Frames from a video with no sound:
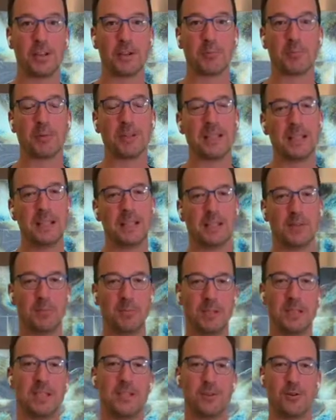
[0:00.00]
there, please
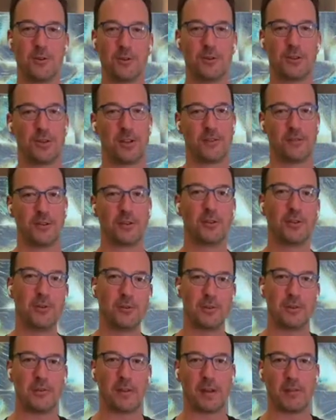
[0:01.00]
do yourself a
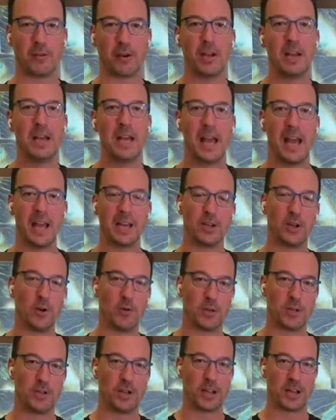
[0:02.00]
huge favor and go
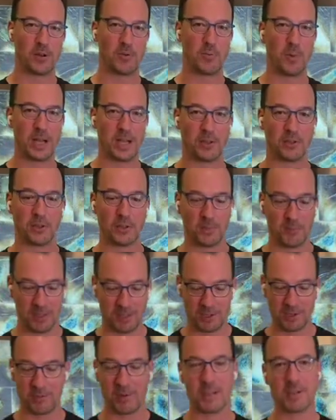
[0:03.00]
and check out Michael
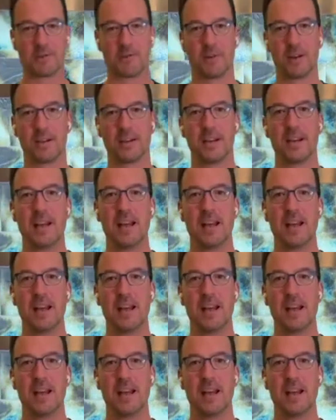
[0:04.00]
Smith's restaurant,